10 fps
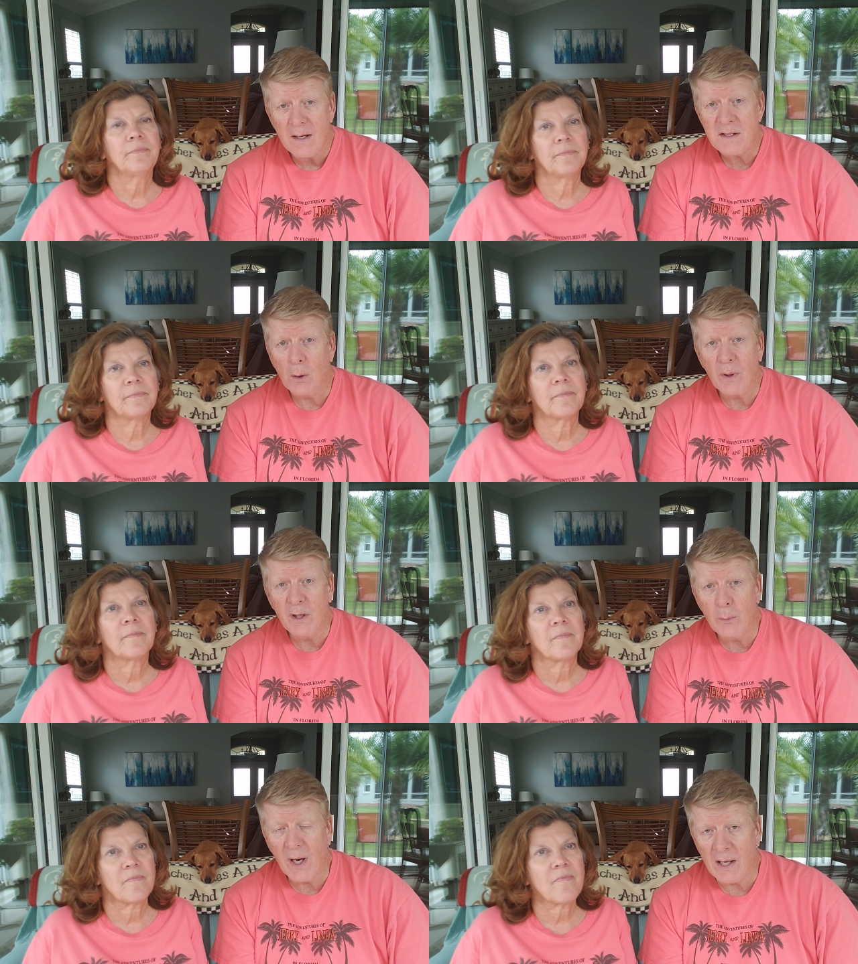Speaker 1: So we
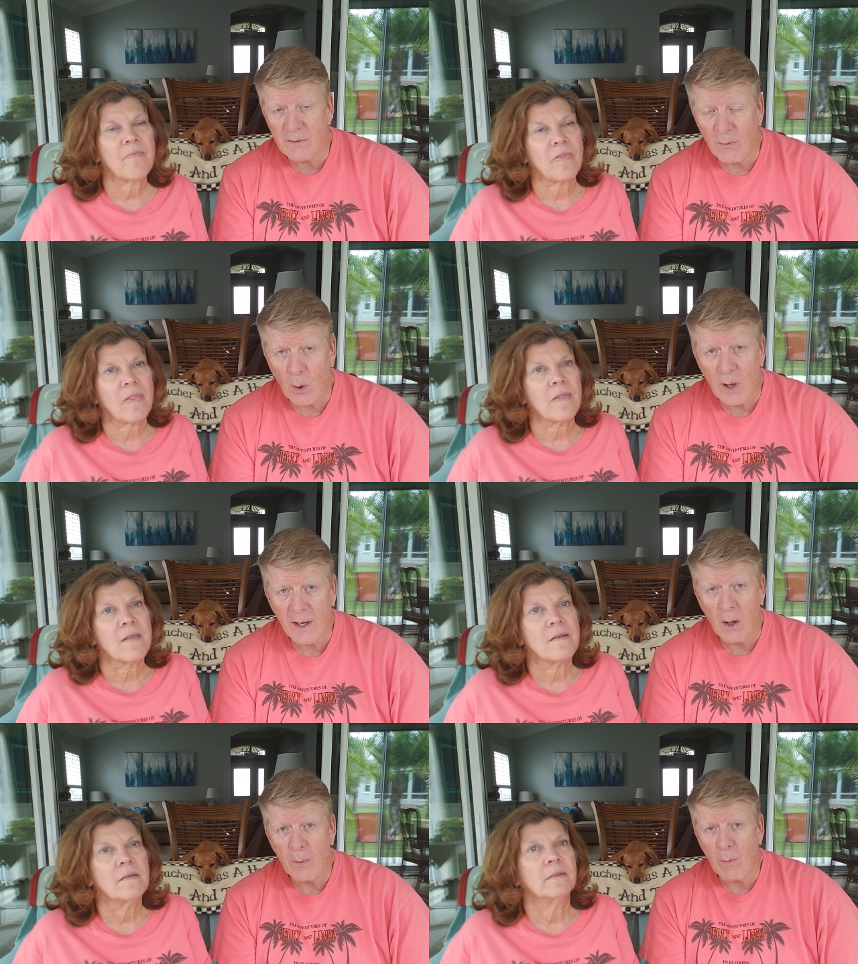knew we liked
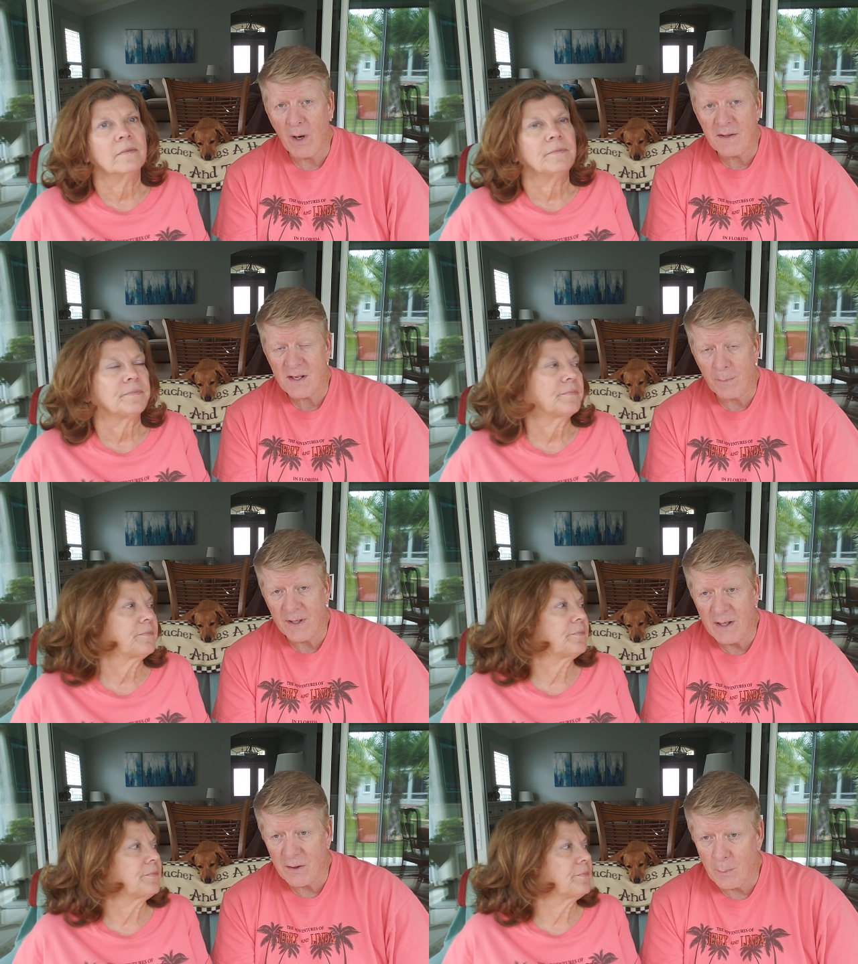Florida. We wanted
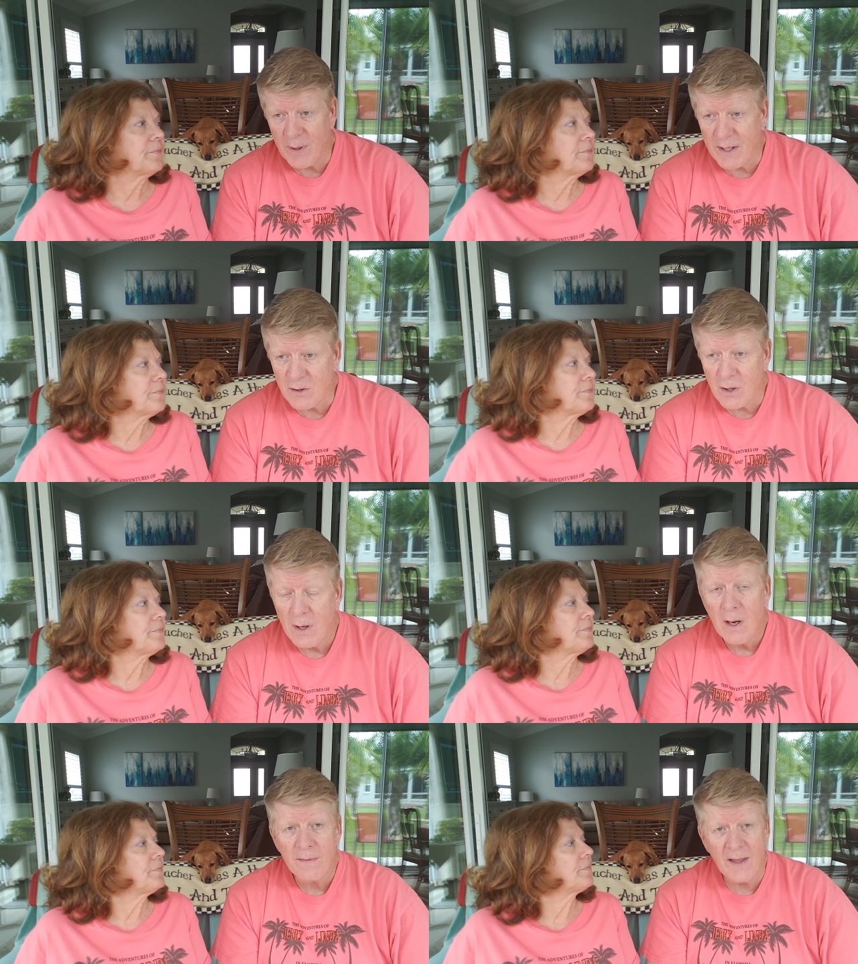something near the beach.
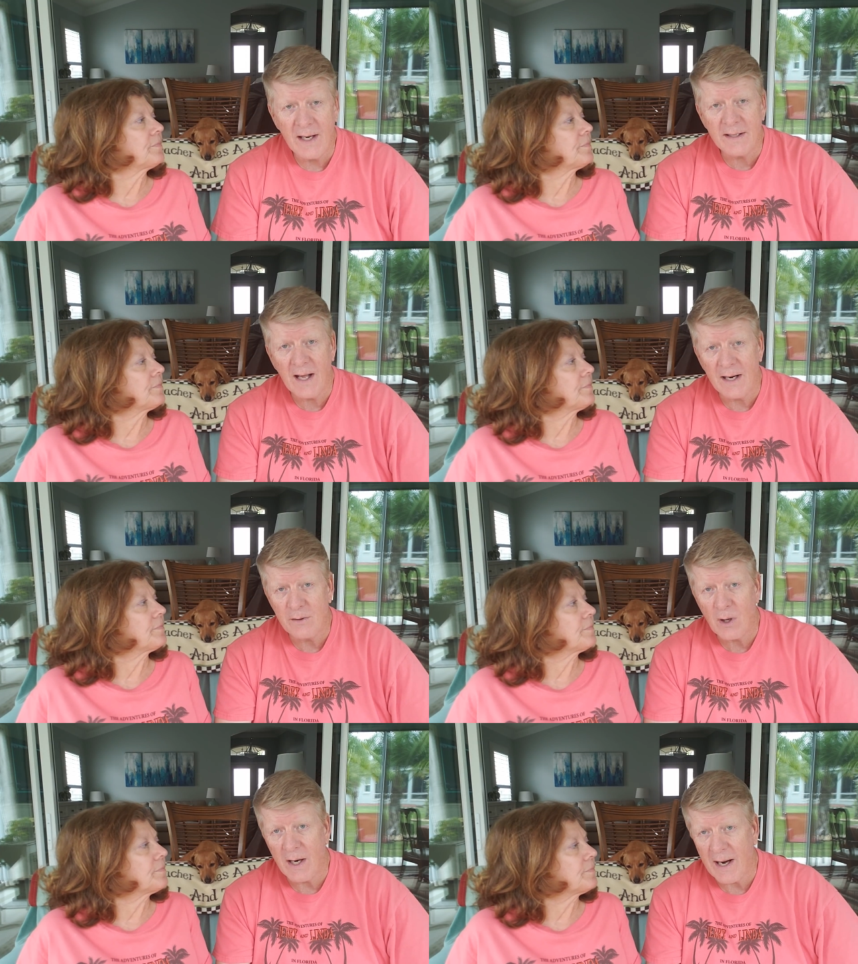Then it kind of
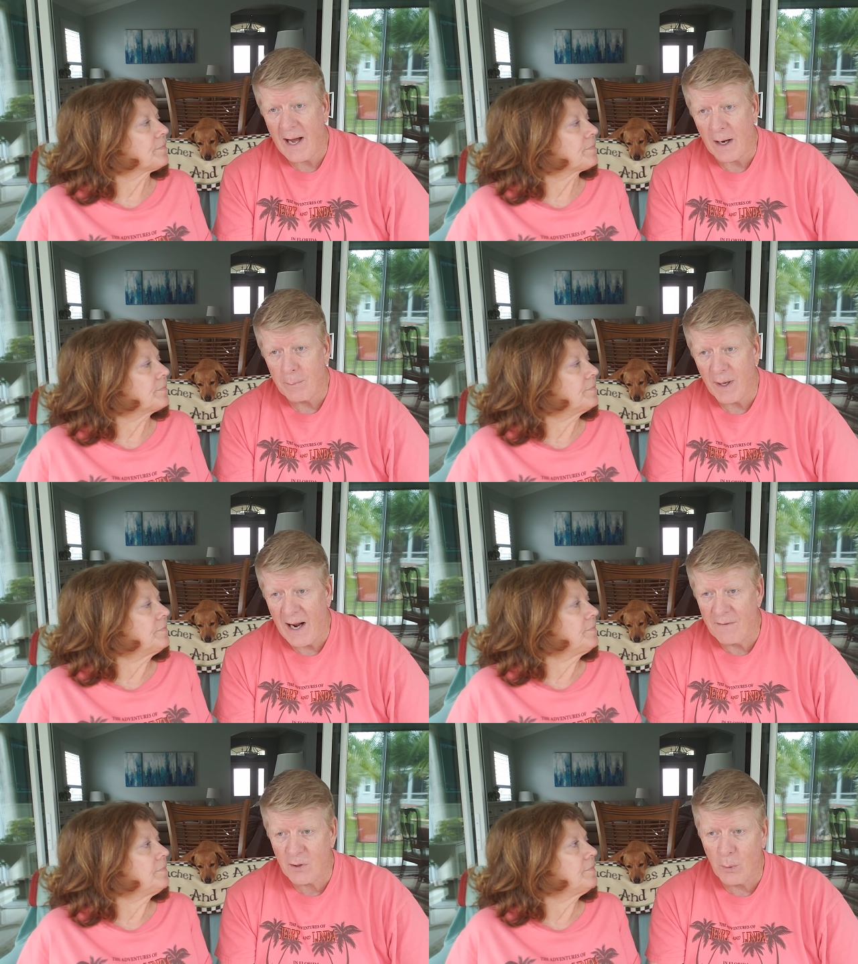drug out. But
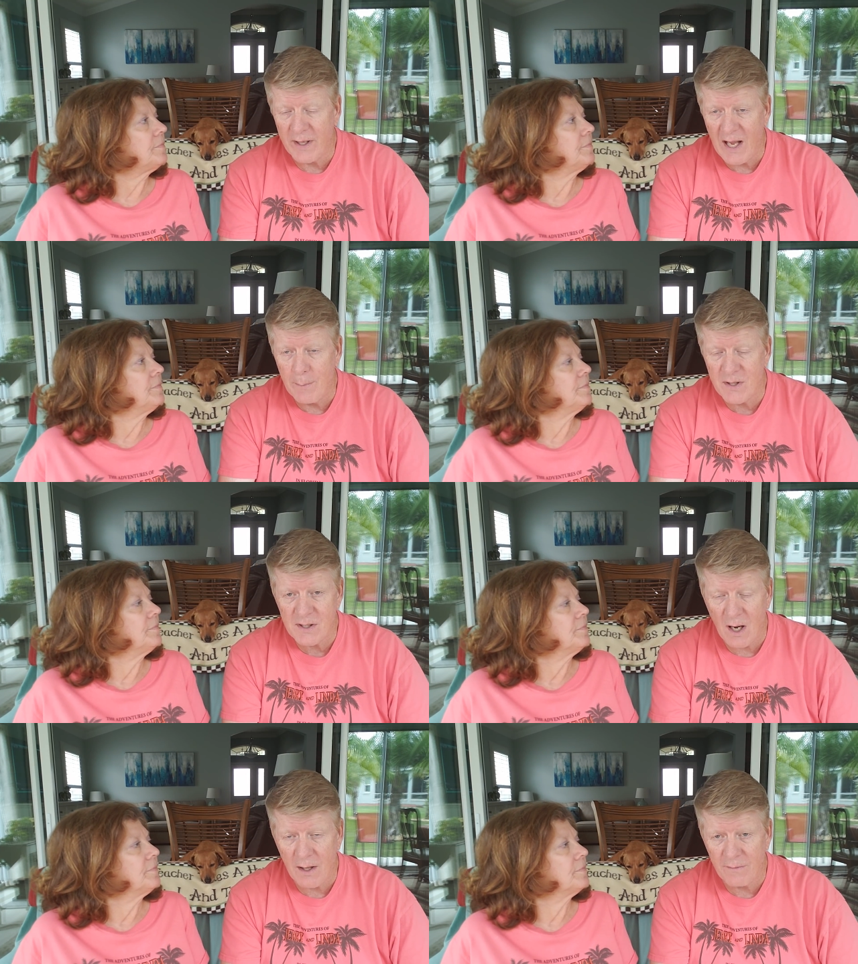after we came and
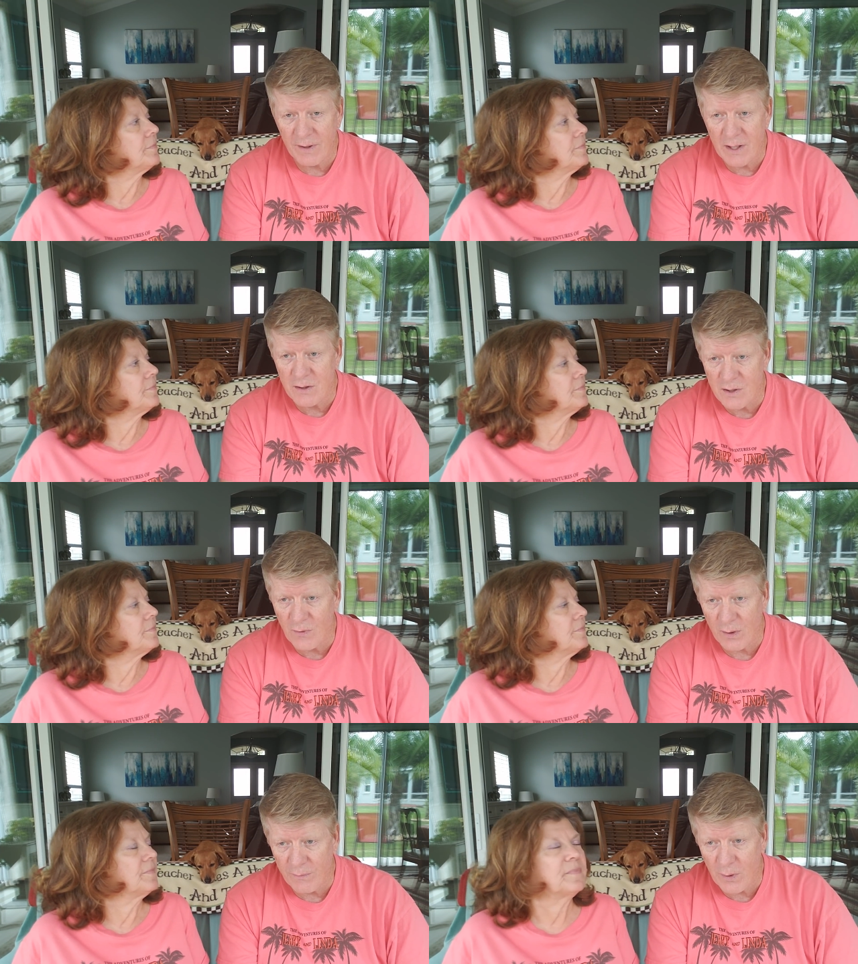saw the villages
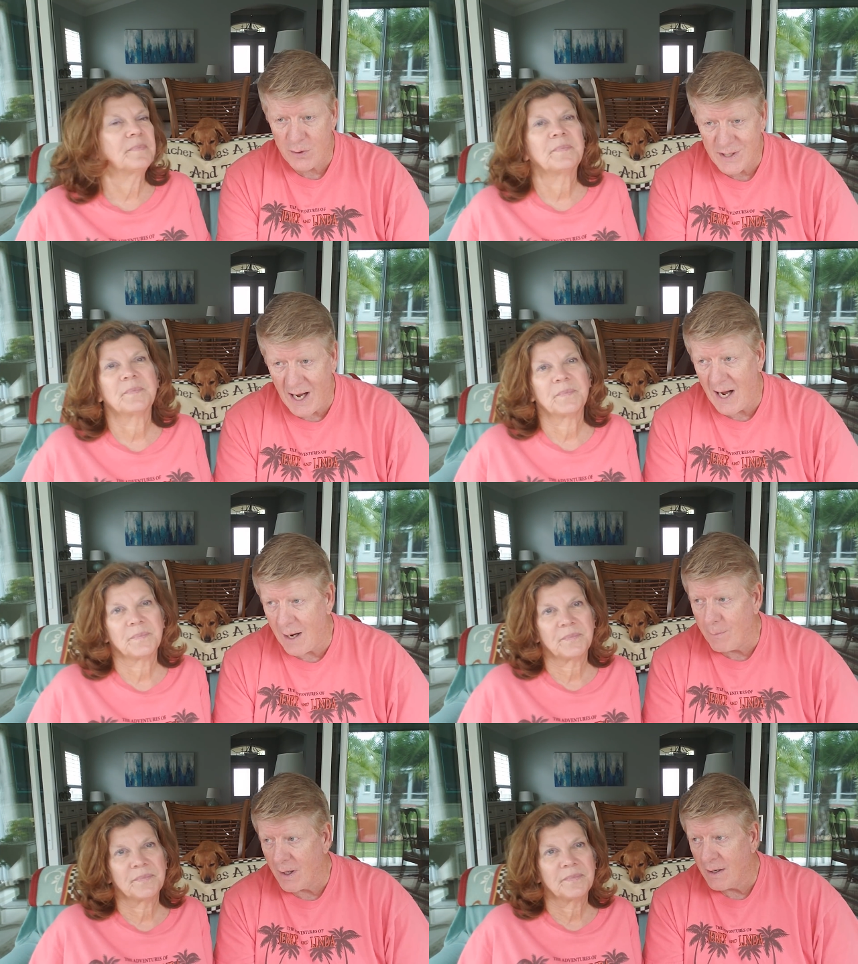for the first
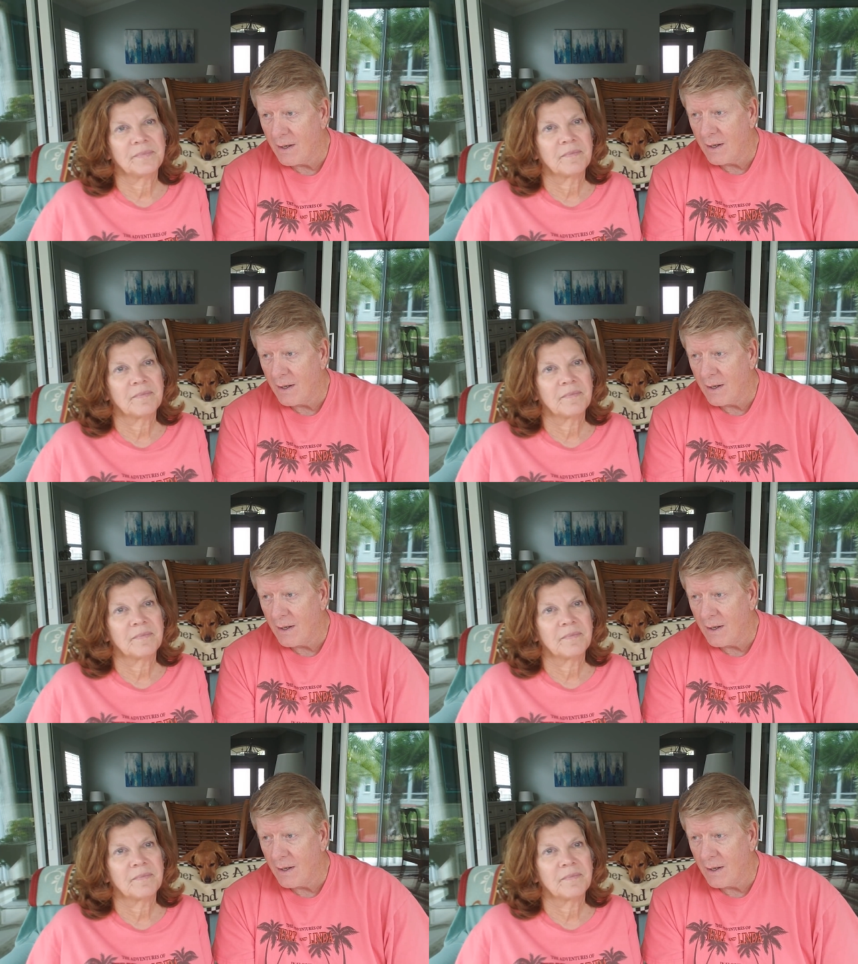time,